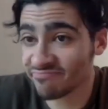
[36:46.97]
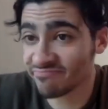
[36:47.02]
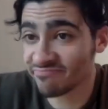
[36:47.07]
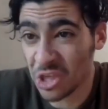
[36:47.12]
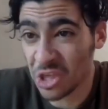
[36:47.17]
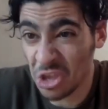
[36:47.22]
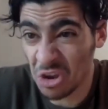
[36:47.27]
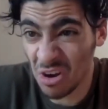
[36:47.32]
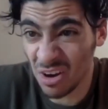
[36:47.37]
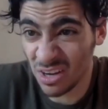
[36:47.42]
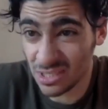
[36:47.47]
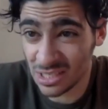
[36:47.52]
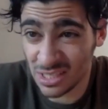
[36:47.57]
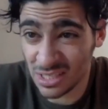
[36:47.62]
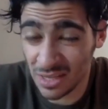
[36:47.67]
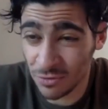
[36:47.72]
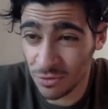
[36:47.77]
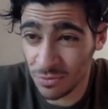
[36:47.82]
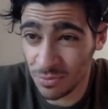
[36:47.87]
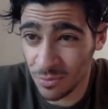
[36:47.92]
curious to
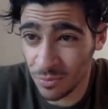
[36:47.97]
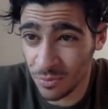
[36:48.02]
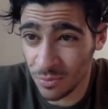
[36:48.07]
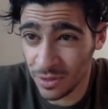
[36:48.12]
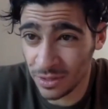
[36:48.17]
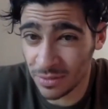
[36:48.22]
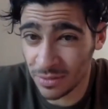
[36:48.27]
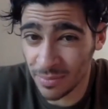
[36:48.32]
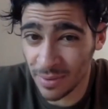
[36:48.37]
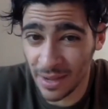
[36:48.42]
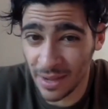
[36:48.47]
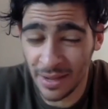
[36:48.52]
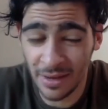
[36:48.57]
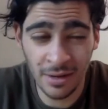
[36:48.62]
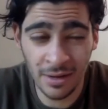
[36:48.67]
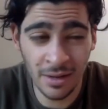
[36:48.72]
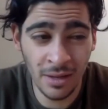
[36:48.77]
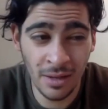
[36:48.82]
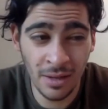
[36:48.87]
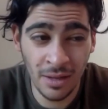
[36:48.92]
see if you'd be willing to buy it.
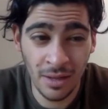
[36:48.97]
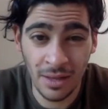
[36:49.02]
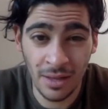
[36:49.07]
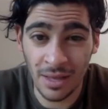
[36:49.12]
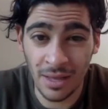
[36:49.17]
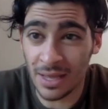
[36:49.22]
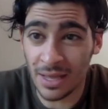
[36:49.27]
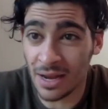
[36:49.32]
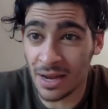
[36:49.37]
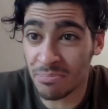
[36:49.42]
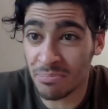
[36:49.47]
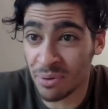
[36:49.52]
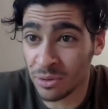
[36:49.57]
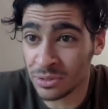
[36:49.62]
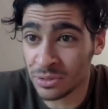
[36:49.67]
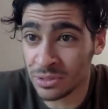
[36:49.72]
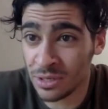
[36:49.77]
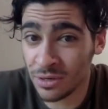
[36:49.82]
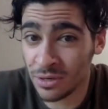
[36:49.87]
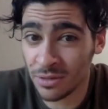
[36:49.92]
And I
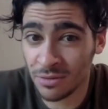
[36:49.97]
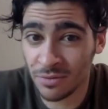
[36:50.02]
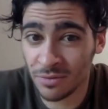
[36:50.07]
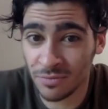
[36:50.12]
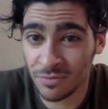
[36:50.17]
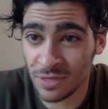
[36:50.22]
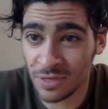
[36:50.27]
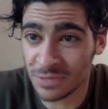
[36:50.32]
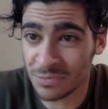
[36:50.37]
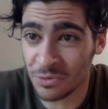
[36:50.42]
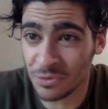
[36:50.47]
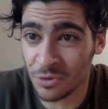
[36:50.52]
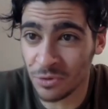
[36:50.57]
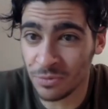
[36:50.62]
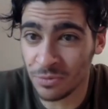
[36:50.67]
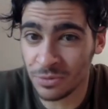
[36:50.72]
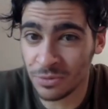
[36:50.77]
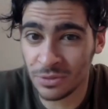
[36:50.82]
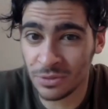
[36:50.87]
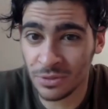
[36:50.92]
posted it on the Facebook
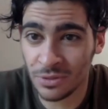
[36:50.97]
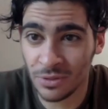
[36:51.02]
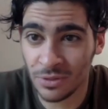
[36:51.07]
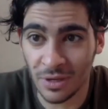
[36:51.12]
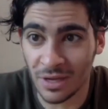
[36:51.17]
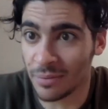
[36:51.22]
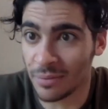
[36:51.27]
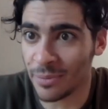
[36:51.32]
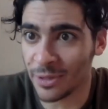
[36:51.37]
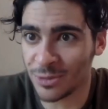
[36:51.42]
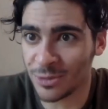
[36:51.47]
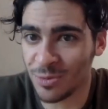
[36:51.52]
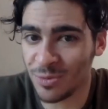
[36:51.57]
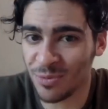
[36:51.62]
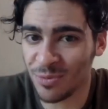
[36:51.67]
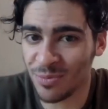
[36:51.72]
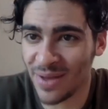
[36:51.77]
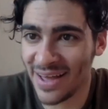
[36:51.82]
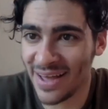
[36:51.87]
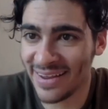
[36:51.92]
groups, and a bunch of
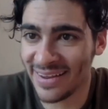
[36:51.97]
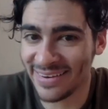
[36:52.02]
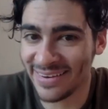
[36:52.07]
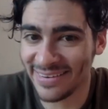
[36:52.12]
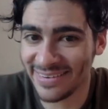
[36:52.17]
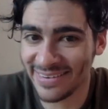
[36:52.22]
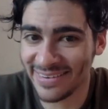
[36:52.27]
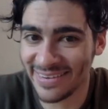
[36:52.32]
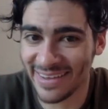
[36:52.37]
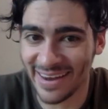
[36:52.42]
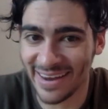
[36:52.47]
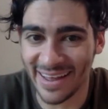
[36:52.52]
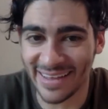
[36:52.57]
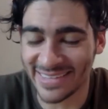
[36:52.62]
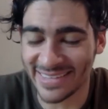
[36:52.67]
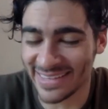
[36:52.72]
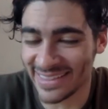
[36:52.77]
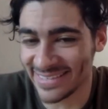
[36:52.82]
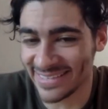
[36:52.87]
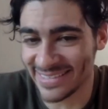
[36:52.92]
people bought it. And I was
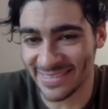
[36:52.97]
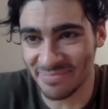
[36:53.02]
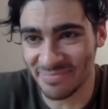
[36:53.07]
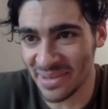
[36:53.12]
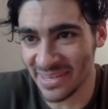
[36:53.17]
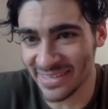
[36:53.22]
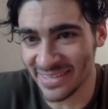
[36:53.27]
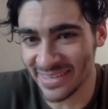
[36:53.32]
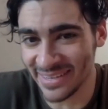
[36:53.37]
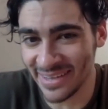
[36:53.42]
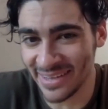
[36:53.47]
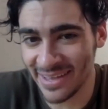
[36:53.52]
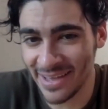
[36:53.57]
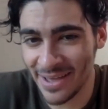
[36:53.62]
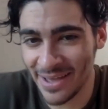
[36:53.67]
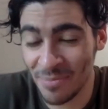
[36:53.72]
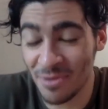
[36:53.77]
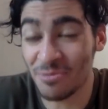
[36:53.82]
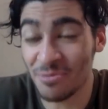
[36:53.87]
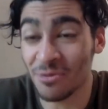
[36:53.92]
like, this is amazing.
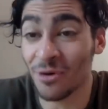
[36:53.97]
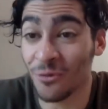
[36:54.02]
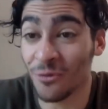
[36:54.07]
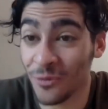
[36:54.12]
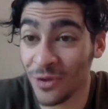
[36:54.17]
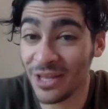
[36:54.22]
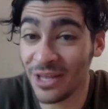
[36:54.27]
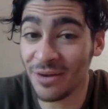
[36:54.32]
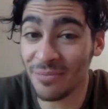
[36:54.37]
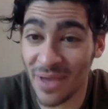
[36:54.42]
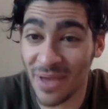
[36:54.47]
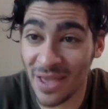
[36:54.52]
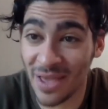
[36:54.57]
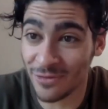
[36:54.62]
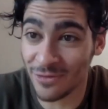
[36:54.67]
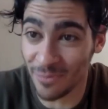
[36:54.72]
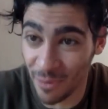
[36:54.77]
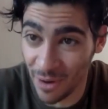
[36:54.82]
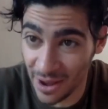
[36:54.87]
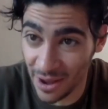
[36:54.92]
People are willing to pay for
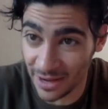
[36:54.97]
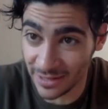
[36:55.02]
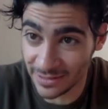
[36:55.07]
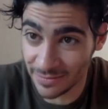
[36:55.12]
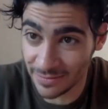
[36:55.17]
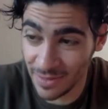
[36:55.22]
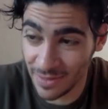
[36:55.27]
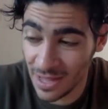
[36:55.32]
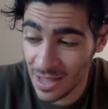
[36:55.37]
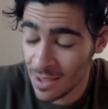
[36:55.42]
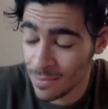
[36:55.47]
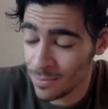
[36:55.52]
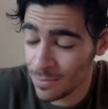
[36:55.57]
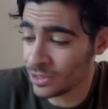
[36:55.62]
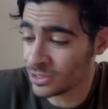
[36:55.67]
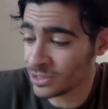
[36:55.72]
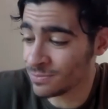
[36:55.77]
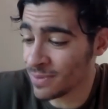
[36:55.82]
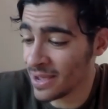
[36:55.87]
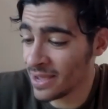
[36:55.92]
the product
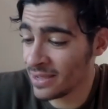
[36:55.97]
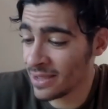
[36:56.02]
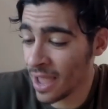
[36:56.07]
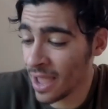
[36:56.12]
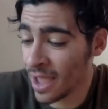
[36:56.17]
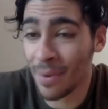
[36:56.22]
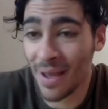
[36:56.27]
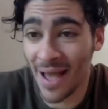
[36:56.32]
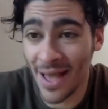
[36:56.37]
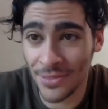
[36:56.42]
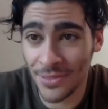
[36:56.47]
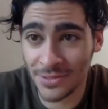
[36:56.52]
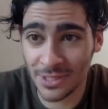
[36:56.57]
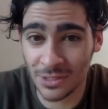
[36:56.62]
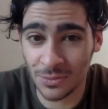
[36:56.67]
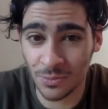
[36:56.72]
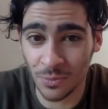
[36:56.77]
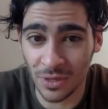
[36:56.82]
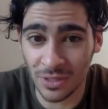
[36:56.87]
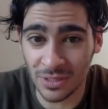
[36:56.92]
because my
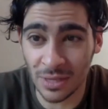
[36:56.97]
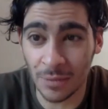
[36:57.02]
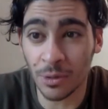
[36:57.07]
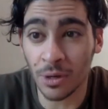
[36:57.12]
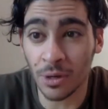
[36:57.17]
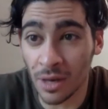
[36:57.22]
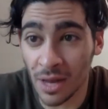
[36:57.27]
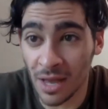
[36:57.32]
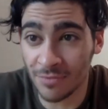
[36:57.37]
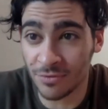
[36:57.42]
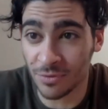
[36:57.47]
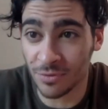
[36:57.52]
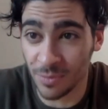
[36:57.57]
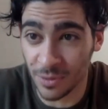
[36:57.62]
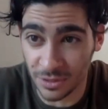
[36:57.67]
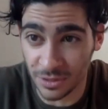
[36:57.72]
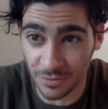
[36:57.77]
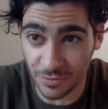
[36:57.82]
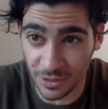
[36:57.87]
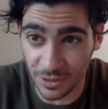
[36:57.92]
hypothesis was I would love to
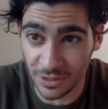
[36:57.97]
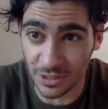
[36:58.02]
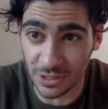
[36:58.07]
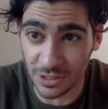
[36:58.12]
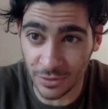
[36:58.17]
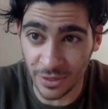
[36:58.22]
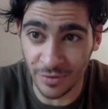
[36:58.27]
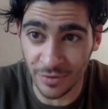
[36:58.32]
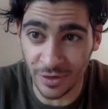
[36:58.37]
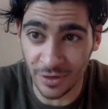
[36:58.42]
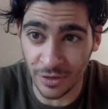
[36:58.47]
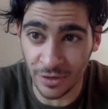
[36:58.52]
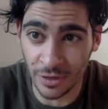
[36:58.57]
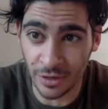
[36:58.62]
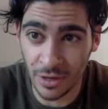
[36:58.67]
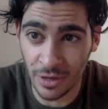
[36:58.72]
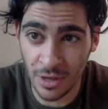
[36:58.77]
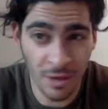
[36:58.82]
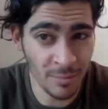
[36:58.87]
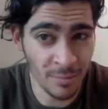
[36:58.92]
build a really good screen reader,
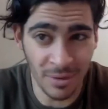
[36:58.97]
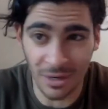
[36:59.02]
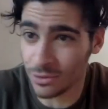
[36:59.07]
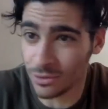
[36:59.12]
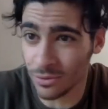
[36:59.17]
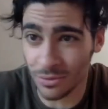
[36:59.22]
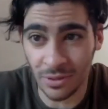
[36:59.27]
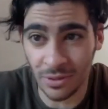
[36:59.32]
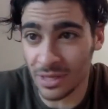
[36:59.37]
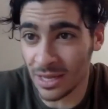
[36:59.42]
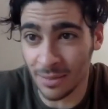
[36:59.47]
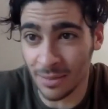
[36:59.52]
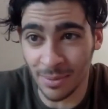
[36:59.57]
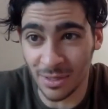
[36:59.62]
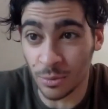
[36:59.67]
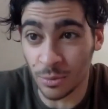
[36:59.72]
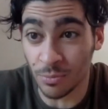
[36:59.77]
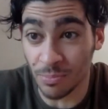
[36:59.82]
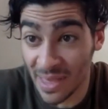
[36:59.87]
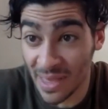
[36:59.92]
but I don't think anybody
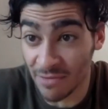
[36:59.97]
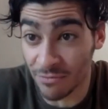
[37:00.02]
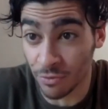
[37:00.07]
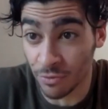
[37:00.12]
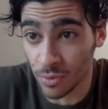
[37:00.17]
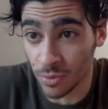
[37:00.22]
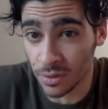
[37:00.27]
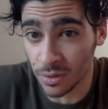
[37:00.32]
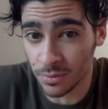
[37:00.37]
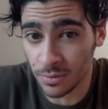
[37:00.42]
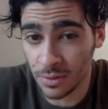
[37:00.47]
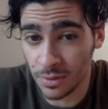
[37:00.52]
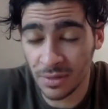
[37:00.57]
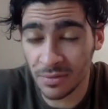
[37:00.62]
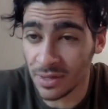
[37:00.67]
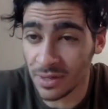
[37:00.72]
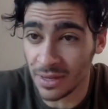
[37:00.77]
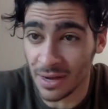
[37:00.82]
would pay for one. And